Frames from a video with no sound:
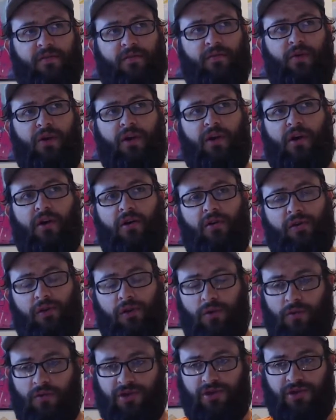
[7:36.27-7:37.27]
We all knew
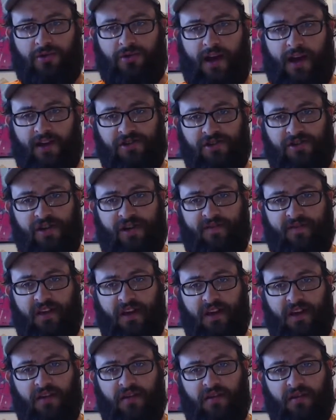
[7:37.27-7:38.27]
was trash TV
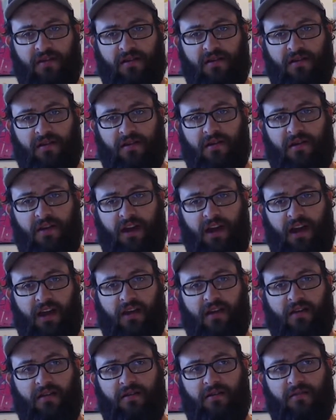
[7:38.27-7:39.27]

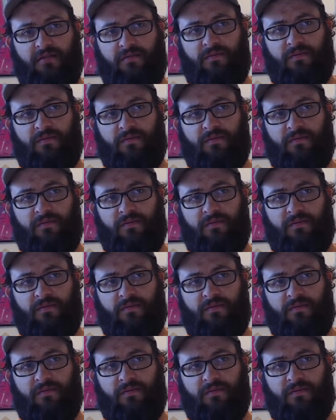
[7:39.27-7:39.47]
and